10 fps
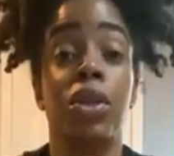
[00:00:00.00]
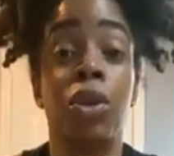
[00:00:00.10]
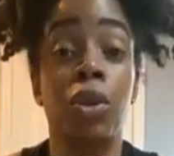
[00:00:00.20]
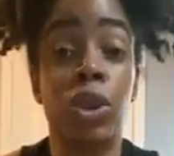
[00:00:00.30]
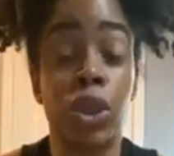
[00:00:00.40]

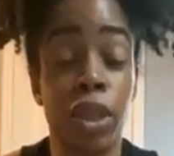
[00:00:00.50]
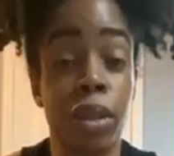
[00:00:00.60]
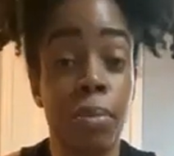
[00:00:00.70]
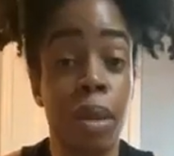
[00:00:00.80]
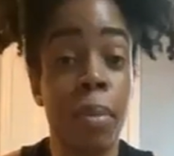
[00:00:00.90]
you
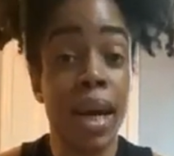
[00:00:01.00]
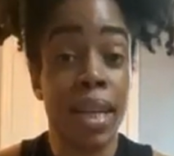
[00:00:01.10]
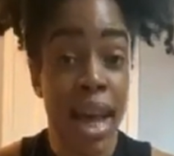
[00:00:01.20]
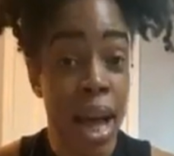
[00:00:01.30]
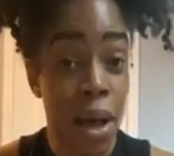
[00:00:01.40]
should be
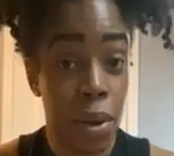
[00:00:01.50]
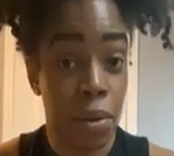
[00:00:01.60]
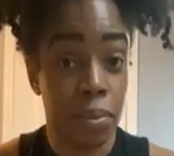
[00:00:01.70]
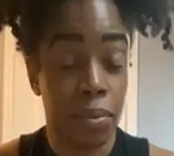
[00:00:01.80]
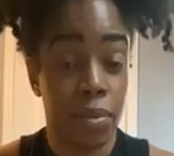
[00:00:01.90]
by now